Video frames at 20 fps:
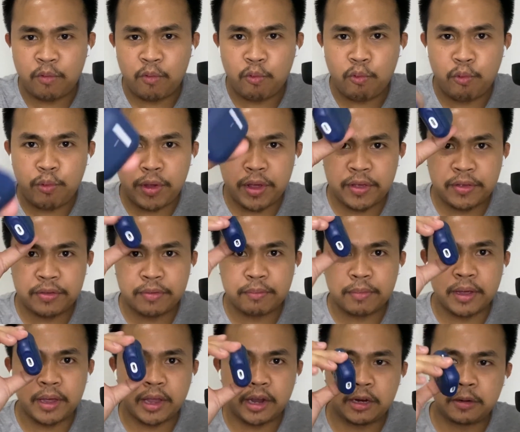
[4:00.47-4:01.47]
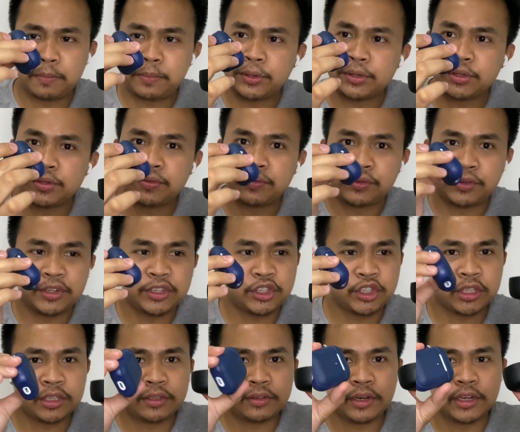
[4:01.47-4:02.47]
with my AirPods first
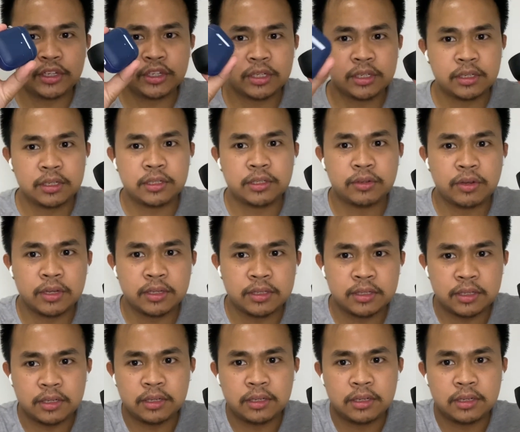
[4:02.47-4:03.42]
generation, as you can see.